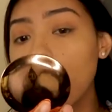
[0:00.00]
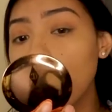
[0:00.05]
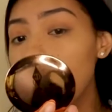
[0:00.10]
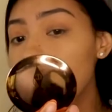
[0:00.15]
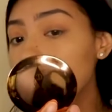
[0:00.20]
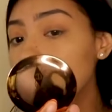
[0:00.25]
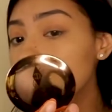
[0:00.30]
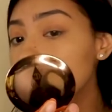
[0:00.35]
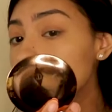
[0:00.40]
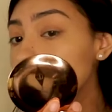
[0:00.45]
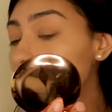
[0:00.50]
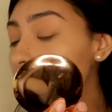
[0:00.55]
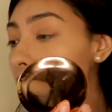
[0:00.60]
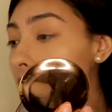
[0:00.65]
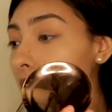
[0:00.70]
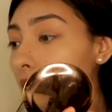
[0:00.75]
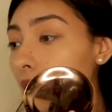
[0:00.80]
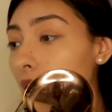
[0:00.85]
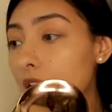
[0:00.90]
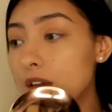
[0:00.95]

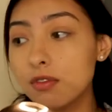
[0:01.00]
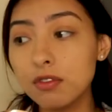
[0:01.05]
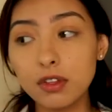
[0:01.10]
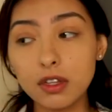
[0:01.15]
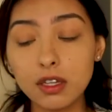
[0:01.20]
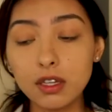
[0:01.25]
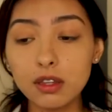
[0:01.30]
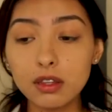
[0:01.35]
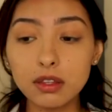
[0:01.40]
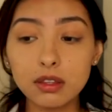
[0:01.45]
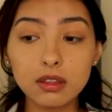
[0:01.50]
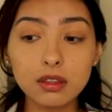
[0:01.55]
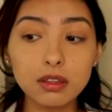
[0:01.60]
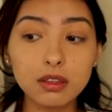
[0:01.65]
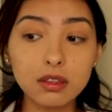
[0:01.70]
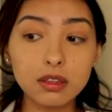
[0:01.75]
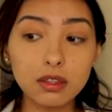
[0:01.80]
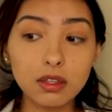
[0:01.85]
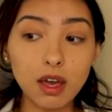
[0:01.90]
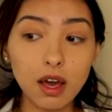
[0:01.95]
Honestly, I feel like
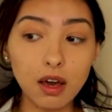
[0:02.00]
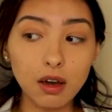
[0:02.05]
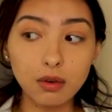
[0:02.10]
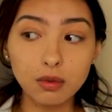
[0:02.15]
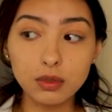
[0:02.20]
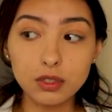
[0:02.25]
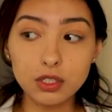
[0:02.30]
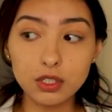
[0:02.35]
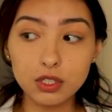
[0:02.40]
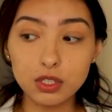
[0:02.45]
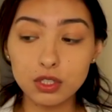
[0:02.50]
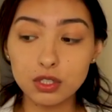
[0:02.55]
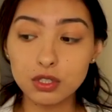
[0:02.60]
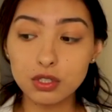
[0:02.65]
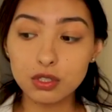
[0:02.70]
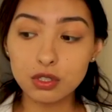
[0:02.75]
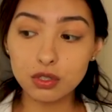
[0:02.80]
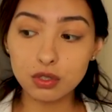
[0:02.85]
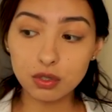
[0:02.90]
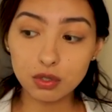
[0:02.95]
that was
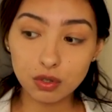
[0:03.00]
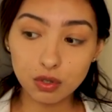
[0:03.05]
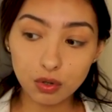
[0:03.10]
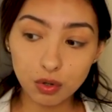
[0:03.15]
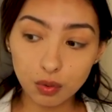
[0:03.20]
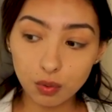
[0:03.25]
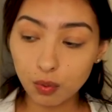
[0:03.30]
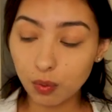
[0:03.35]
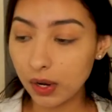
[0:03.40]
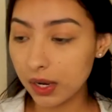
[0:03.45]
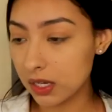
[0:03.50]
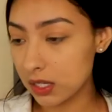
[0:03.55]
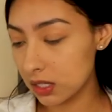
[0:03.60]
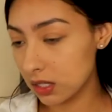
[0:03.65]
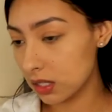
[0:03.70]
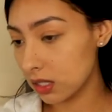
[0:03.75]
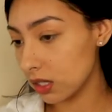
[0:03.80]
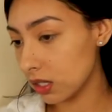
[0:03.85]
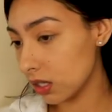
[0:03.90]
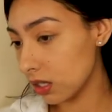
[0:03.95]
just
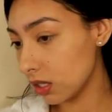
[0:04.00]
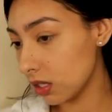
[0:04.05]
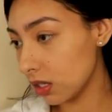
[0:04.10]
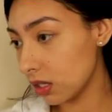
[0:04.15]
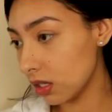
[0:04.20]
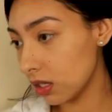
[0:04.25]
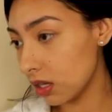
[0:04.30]
crazy